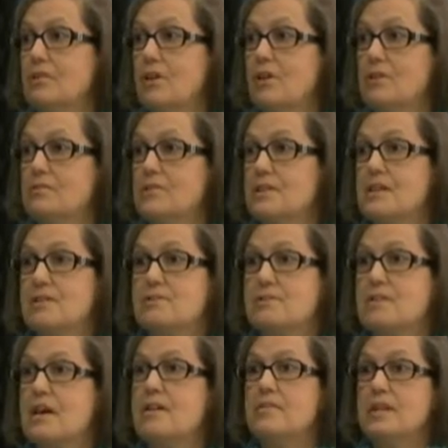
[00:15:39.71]
all of this,
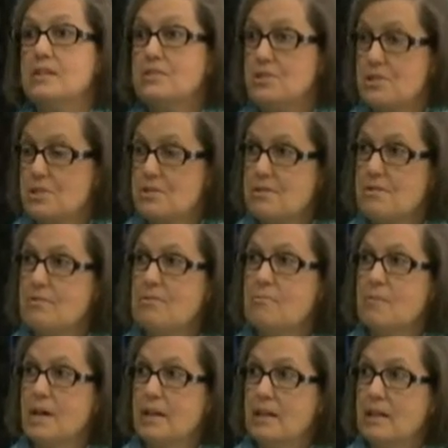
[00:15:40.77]
and then just
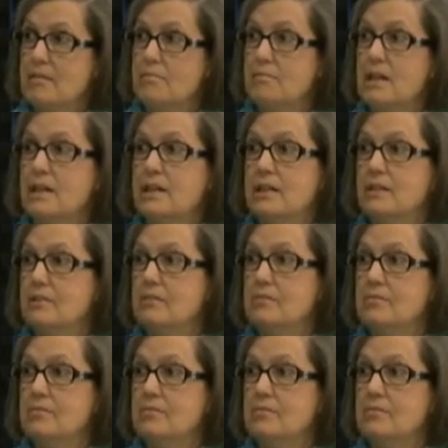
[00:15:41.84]
my my